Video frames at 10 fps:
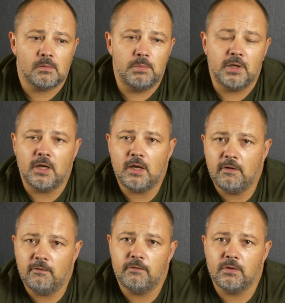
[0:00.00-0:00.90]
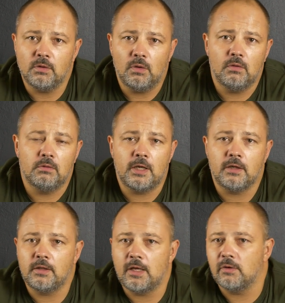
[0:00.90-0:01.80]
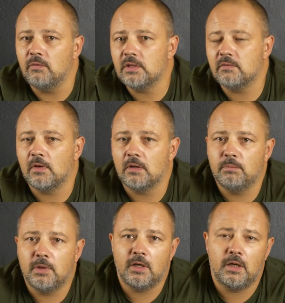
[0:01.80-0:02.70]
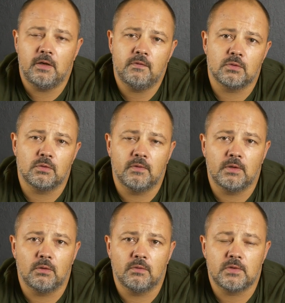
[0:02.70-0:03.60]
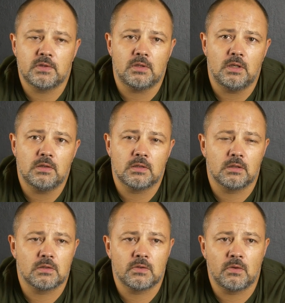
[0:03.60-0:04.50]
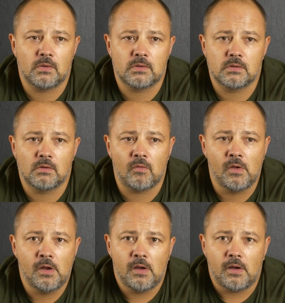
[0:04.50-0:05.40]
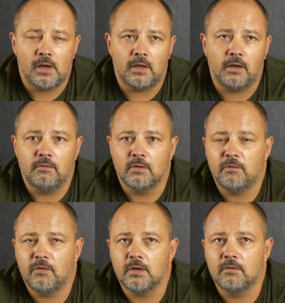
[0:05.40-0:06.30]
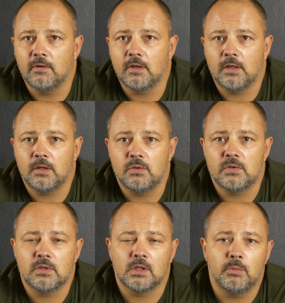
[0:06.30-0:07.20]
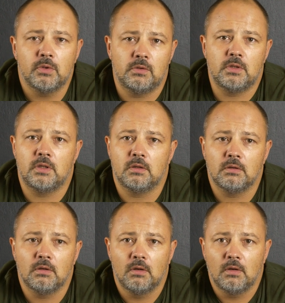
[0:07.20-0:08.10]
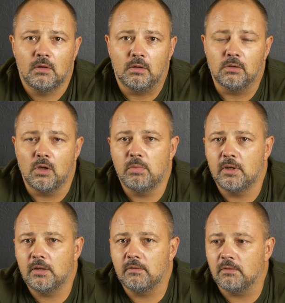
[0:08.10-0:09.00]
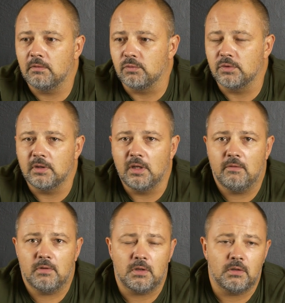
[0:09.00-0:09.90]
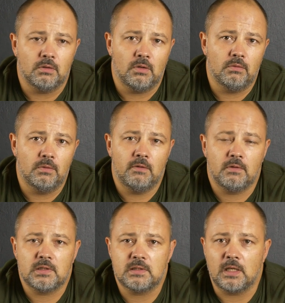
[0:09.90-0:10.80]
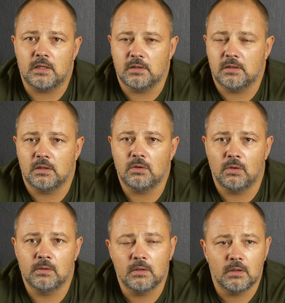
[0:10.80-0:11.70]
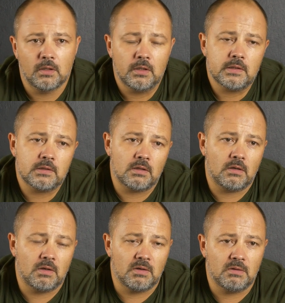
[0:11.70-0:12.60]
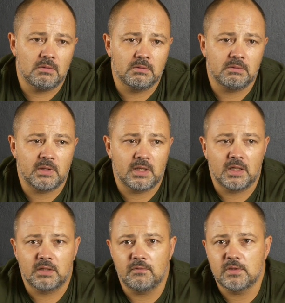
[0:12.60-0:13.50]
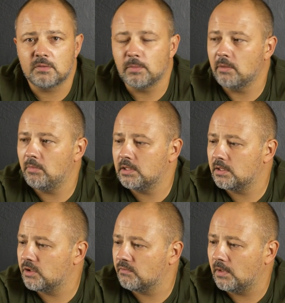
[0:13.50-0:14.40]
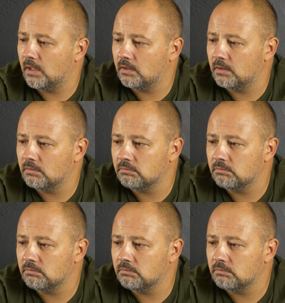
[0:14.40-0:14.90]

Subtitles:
behave, like this one behaves on the streets and so on. So I even think the UC community globally would never start it at all. So, and this is my message, that